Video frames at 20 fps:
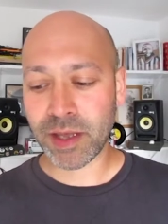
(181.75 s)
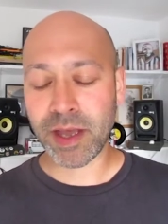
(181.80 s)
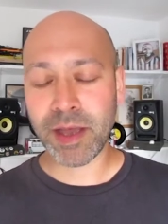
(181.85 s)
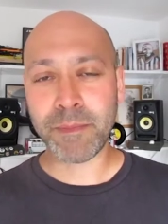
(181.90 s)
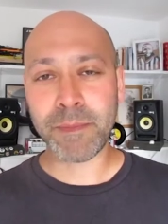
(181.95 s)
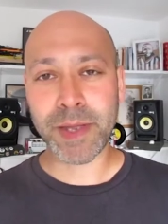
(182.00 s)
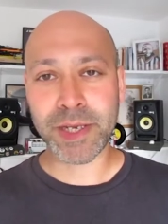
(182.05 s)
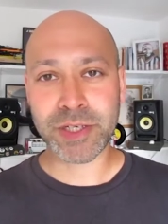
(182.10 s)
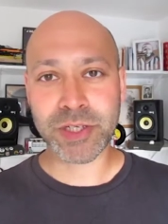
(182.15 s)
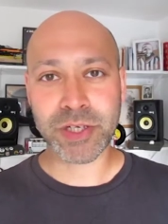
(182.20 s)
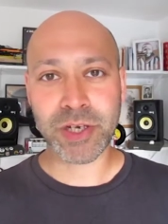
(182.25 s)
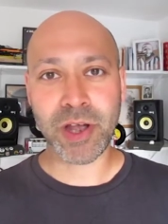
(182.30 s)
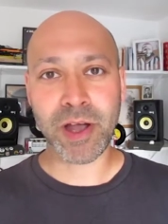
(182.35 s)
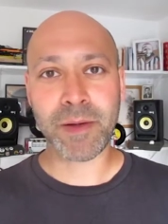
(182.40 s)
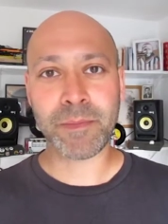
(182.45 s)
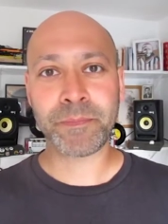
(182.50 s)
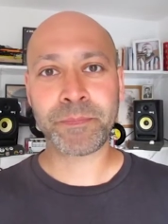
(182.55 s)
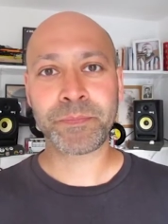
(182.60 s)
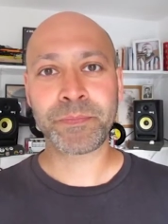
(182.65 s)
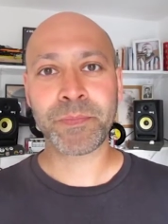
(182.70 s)
a mid
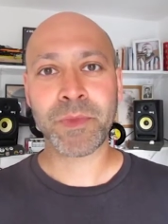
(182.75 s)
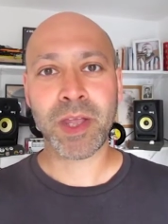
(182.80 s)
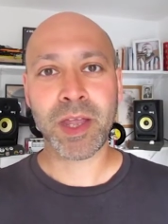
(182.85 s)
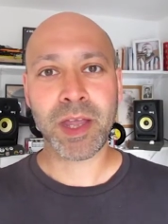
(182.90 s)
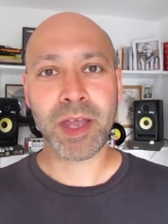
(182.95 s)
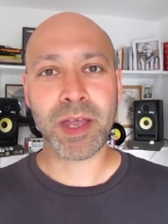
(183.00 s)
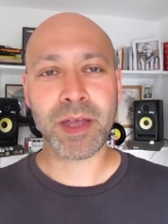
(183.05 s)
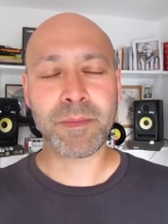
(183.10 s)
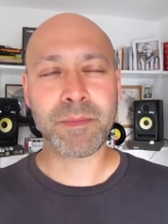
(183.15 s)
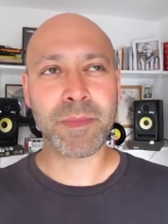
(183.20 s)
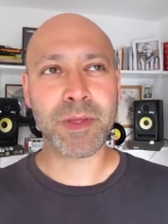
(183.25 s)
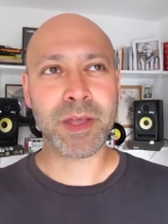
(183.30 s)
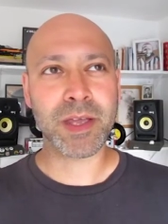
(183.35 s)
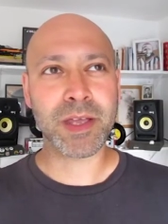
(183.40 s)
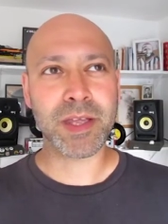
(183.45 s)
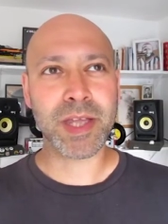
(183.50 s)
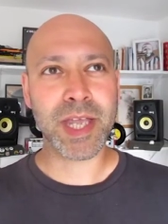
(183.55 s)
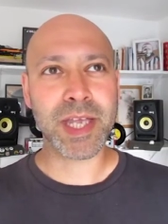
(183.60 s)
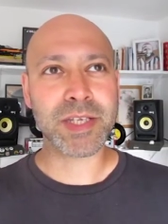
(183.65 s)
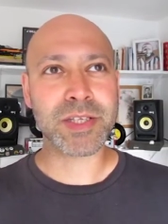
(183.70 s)
shot.
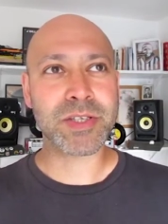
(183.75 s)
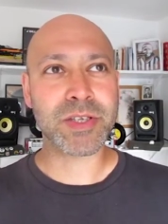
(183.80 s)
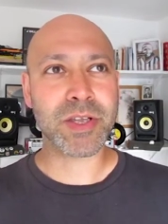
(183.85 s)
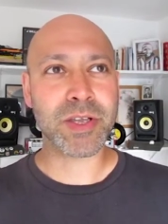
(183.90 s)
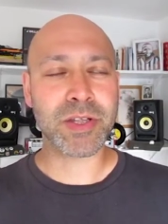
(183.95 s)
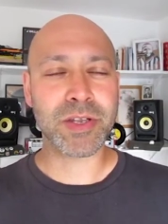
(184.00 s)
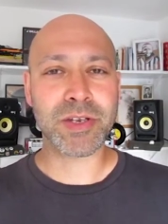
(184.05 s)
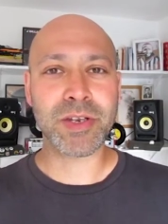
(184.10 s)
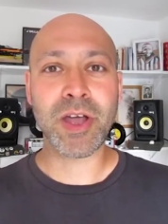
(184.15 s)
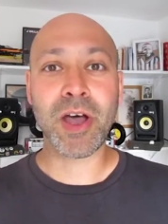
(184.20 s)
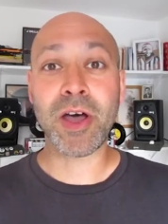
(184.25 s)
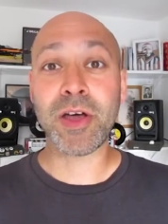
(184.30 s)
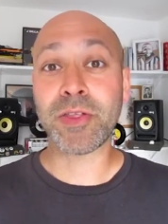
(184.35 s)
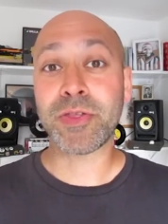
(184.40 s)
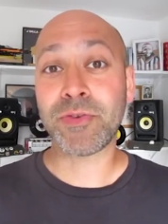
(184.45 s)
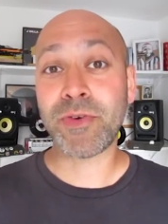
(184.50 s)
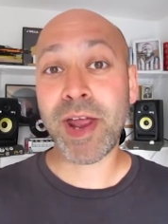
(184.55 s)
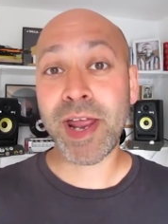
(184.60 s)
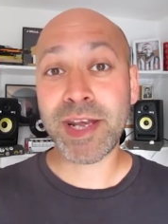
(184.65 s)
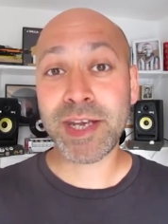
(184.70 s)
It's not a
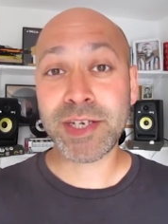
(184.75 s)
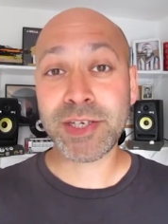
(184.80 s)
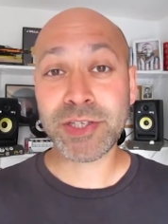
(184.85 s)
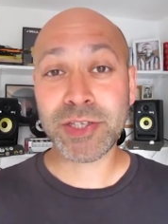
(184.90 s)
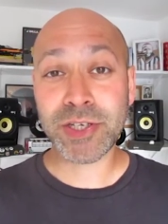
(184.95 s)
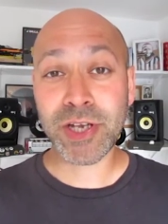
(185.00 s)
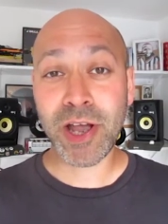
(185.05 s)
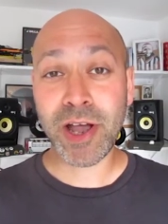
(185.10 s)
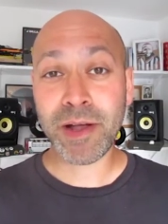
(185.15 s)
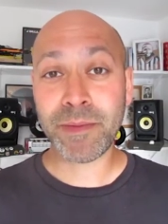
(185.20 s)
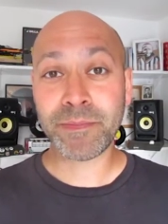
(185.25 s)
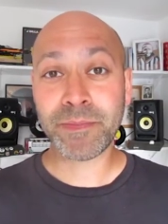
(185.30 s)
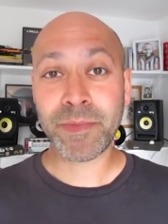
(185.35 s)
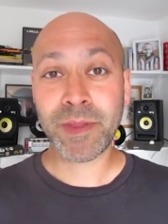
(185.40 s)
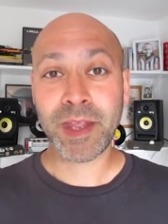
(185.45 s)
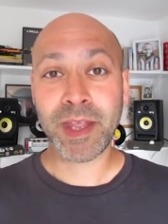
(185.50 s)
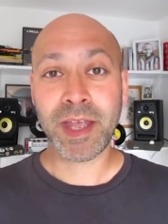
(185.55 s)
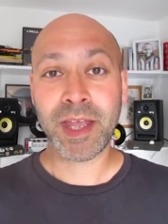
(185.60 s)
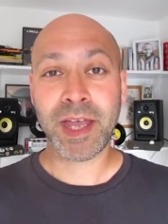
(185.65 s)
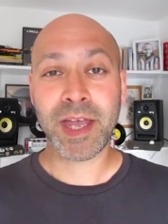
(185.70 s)
threatening shot,
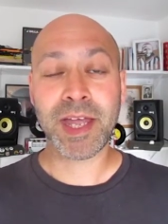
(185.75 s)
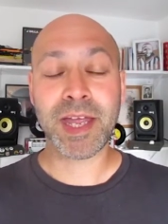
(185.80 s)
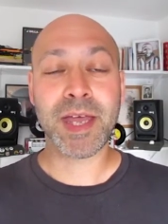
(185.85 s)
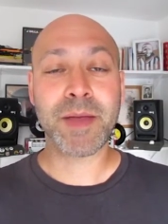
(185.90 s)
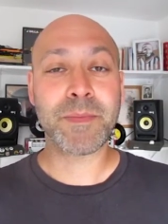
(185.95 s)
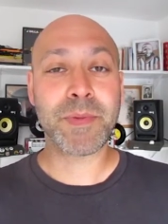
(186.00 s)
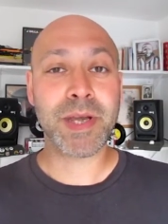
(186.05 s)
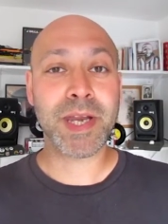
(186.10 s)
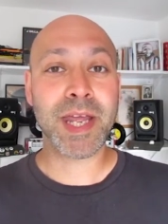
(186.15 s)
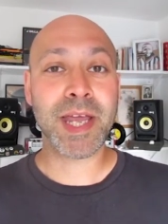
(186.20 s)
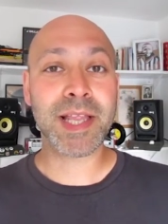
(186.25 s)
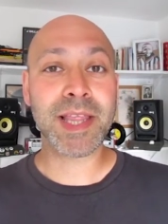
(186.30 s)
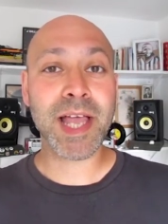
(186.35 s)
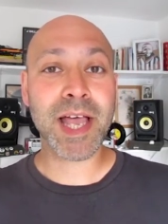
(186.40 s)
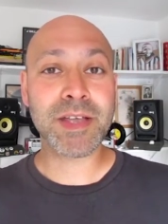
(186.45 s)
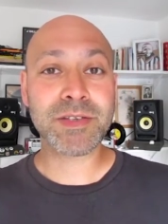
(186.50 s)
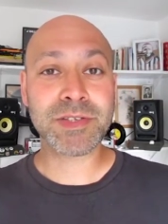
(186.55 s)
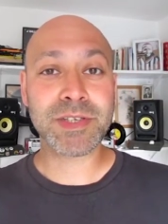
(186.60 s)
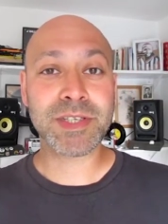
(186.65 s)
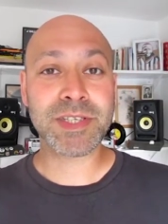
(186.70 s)
but it
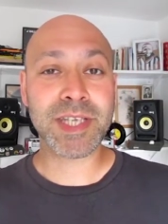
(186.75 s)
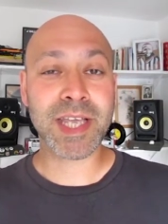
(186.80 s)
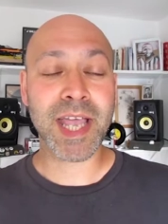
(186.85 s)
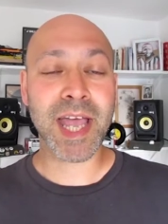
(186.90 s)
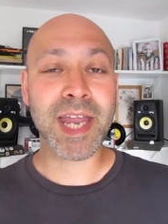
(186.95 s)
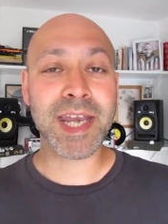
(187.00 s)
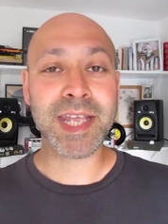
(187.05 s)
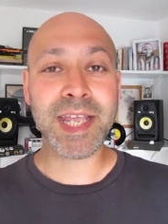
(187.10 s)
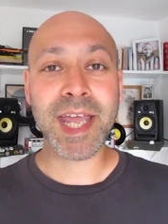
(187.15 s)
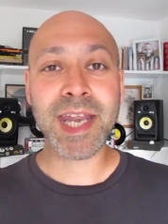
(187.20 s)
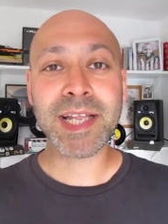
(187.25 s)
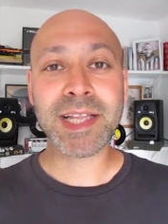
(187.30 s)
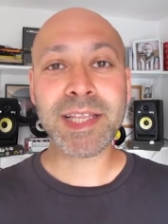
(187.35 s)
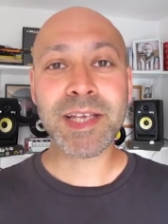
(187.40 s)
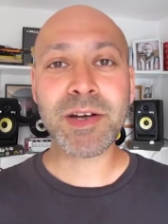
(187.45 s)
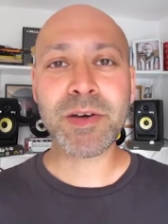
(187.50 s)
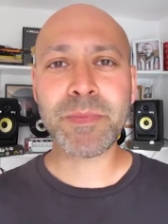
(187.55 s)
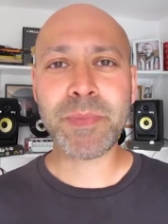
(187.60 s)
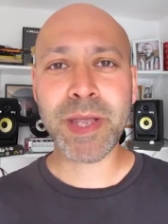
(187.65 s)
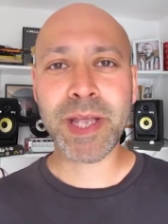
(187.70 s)
allows us to kind of get a
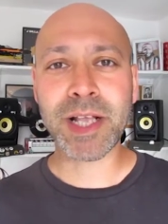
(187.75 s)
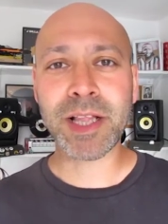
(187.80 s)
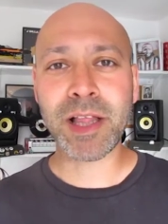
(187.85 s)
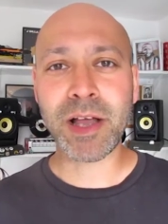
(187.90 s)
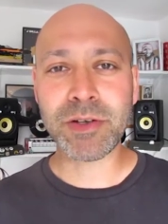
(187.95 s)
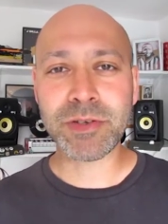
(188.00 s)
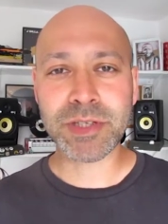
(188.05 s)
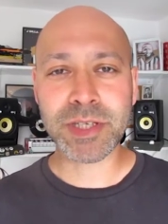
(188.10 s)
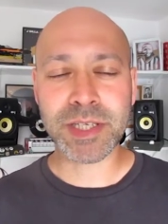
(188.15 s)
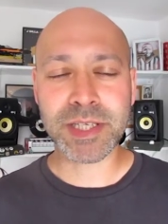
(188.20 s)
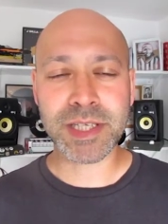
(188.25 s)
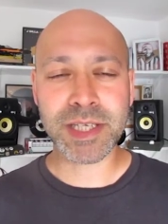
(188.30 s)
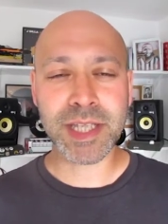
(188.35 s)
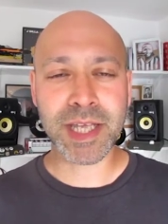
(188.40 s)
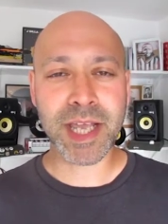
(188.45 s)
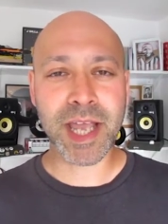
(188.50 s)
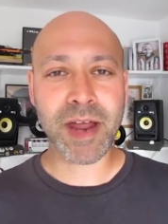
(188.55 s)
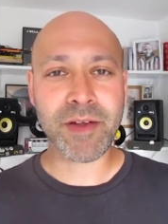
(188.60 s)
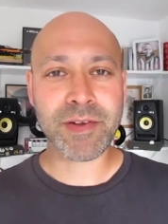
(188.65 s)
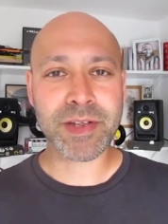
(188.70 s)
little bit closer to the
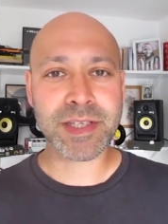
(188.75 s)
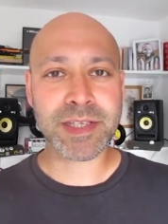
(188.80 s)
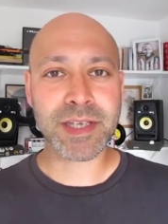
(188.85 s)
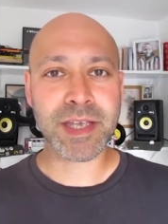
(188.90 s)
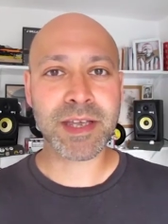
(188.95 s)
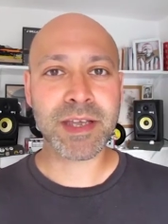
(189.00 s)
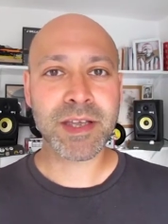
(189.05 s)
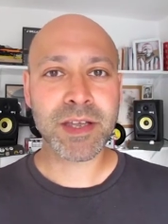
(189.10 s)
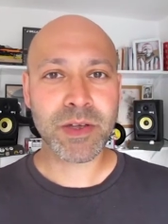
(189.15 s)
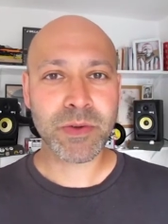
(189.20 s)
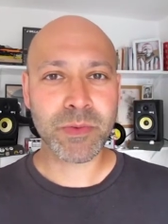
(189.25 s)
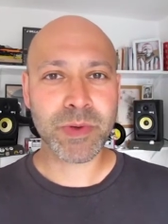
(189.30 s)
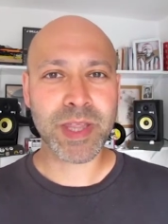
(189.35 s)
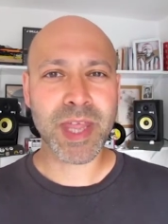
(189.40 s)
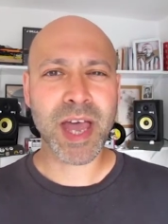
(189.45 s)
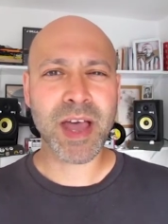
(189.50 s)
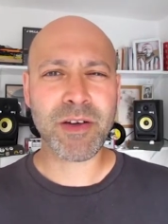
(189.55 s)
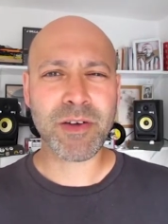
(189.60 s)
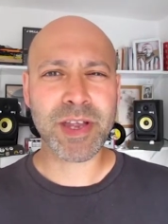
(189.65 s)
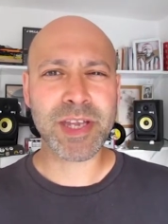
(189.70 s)
character
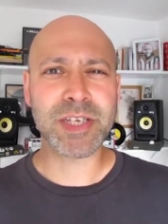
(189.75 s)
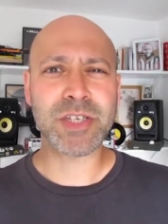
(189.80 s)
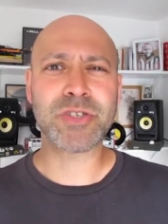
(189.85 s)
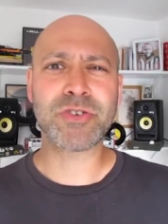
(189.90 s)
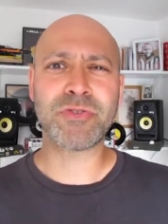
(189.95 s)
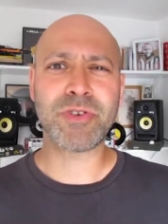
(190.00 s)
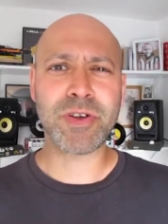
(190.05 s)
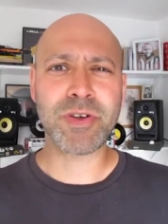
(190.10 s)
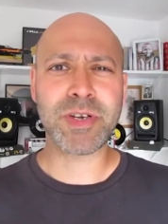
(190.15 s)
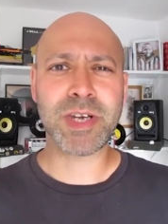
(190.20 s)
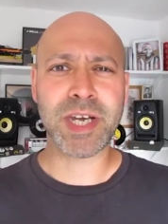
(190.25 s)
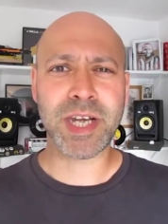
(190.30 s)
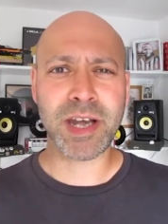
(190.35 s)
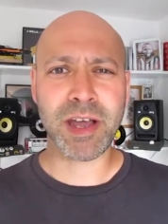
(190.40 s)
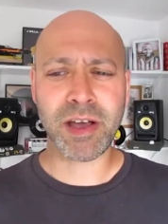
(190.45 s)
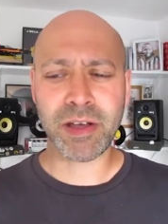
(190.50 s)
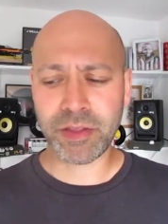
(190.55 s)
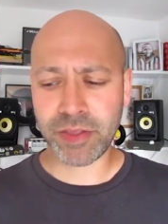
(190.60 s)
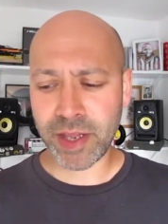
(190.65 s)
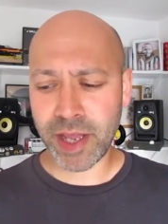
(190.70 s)
without intruding
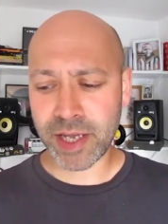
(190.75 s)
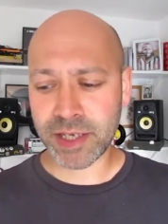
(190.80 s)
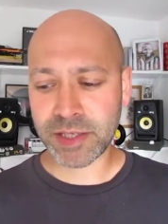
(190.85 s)
on their